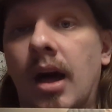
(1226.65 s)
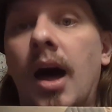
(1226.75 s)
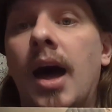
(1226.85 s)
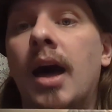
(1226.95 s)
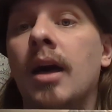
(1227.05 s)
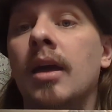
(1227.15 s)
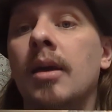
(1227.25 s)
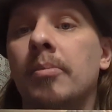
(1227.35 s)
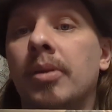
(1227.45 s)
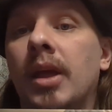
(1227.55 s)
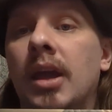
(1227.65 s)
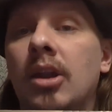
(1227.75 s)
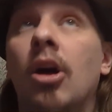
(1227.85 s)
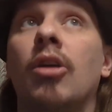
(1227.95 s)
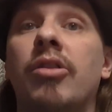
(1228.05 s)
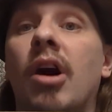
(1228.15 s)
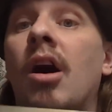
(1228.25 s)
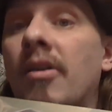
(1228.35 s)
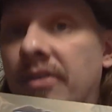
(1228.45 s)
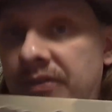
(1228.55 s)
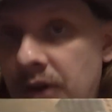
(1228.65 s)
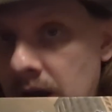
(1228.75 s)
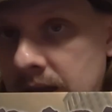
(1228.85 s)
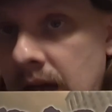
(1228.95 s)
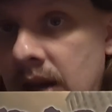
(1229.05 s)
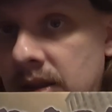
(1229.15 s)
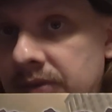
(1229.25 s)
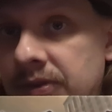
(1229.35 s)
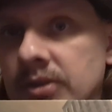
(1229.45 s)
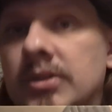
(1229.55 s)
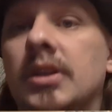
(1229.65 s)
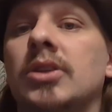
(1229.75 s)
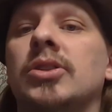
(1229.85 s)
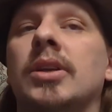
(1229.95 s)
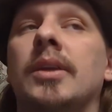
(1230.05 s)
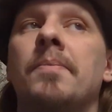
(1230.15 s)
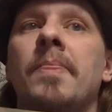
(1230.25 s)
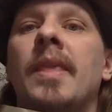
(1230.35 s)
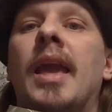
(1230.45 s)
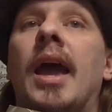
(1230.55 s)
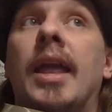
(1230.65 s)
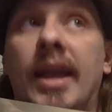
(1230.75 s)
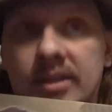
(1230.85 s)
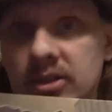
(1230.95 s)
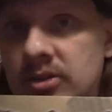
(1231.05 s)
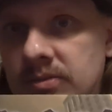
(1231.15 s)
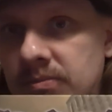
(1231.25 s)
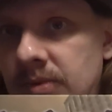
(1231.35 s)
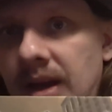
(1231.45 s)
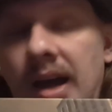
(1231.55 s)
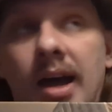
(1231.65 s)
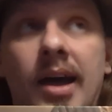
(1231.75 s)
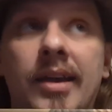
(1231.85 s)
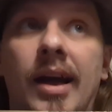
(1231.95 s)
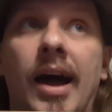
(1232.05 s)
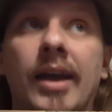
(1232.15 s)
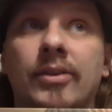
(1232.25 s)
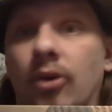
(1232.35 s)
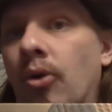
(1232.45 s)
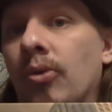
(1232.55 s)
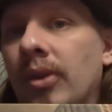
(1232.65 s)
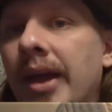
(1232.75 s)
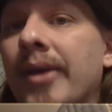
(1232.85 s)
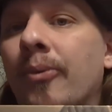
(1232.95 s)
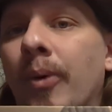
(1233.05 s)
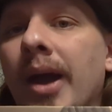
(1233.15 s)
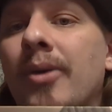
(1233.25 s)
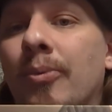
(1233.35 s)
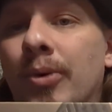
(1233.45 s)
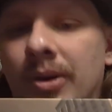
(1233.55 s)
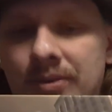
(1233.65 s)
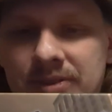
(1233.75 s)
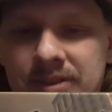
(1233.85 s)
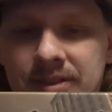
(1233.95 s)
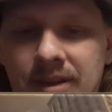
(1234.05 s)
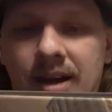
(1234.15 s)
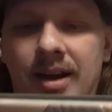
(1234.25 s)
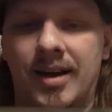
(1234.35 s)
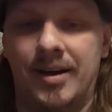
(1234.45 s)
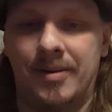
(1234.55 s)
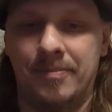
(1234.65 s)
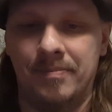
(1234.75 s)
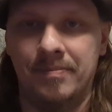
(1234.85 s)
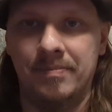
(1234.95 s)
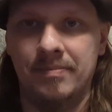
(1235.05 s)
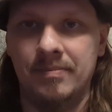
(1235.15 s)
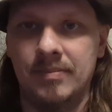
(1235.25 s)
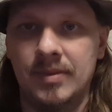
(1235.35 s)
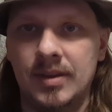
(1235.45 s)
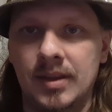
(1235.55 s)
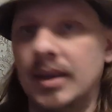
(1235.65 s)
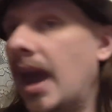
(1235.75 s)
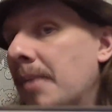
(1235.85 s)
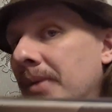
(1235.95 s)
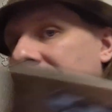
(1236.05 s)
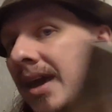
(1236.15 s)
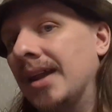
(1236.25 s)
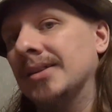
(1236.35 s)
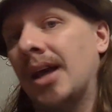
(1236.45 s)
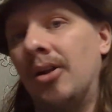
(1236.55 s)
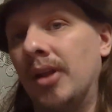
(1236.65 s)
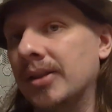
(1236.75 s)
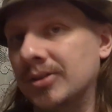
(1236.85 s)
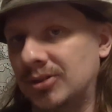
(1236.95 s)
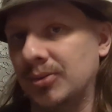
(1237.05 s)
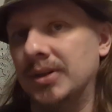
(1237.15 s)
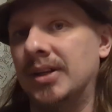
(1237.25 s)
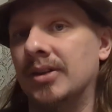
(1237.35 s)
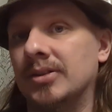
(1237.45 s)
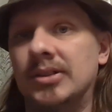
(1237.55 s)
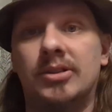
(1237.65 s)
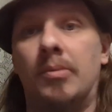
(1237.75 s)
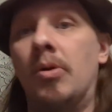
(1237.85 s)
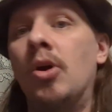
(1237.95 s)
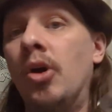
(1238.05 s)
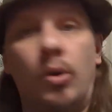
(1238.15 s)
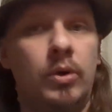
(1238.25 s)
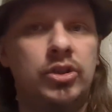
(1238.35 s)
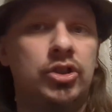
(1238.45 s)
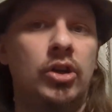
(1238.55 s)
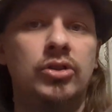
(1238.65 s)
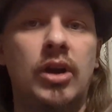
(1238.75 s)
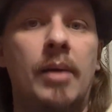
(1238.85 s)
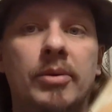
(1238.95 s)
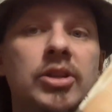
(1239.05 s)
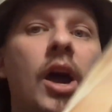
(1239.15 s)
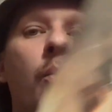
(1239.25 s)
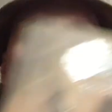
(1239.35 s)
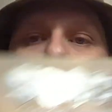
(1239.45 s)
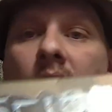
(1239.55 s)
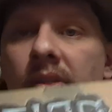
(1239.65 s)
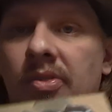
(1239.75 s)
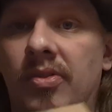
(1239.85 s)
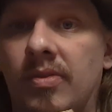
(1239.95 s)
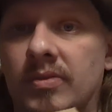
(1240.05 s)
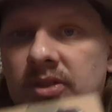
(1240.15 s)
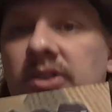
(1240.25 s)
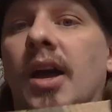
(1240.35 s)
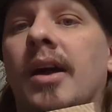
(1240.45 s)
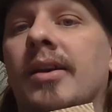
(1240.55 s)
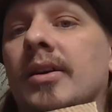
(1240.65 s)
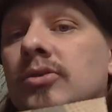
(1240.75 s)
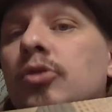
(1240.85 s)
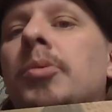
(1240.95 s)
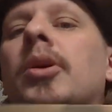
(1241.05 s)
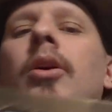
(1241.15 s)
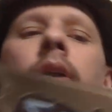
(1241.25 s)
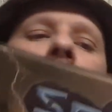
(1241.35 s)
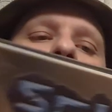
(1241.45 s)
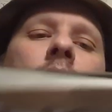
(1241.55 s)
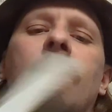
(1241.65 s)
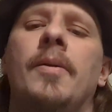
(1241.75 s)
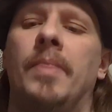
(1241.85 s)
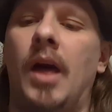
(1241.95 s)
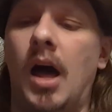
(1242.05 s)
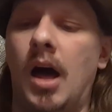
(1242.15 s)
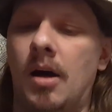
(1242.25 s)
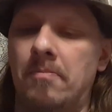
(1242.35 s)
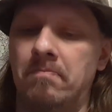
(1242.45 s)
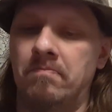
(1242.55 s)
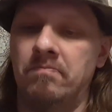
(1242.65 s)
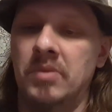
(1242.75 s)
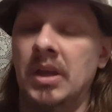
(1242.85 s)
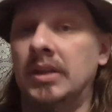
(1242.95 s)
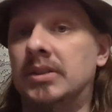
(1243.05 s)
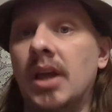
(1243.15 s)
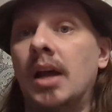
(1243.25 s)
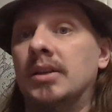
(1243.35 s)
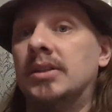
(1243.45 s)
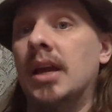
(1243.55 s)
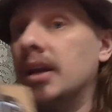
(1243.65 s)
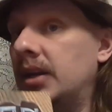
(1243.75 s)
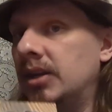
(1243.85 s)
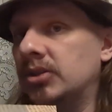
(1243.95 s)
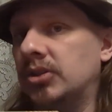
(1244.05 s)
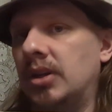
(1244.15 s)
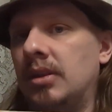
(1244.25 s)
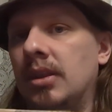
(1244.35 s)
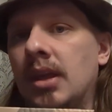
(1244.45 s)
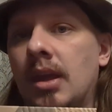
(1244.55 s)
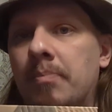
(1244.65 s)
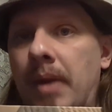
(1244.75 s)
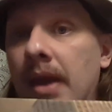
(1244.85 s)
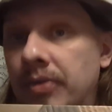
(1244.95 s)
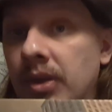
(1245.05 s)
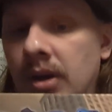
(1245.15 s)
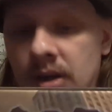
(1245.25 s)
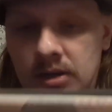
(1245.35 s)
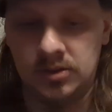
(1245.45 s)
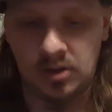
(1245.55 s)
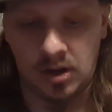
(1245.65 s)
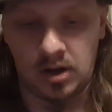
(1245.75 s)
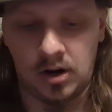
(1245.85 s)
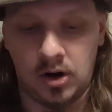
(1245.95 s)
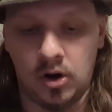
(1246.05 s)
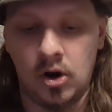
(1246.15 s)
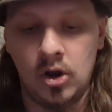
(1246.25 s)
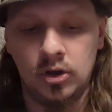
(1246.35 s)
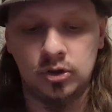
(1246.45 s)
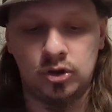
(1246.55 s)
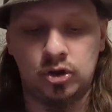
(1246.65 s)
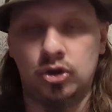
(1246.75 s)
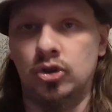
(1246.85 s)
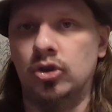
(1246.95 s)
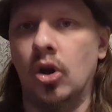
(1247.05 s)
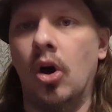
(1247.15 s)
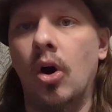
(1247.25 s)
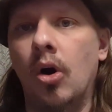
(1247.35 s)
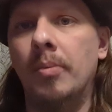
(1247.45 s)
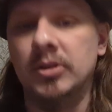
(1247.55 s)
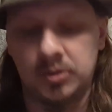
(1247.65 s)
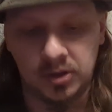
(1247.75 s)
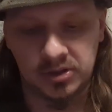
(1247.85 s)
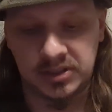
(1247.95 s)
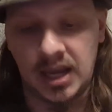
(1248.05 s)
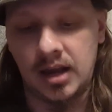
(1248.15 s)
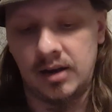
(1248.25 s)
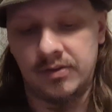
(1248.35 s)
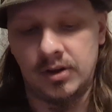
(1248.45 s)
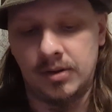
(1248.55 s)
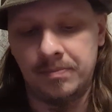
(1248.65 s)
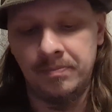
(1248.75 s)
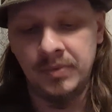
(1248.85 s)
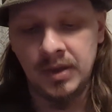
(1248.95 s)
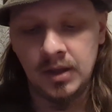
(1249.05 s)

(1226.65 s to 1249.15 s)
I played the fuck out of the first edition, and I don't like White Wolf's game mechanics. I don't like the storyteller system, which shows you how much I want Scion to be good. In Scion Second Edition, the Pantheons are so much. There's 10 of them.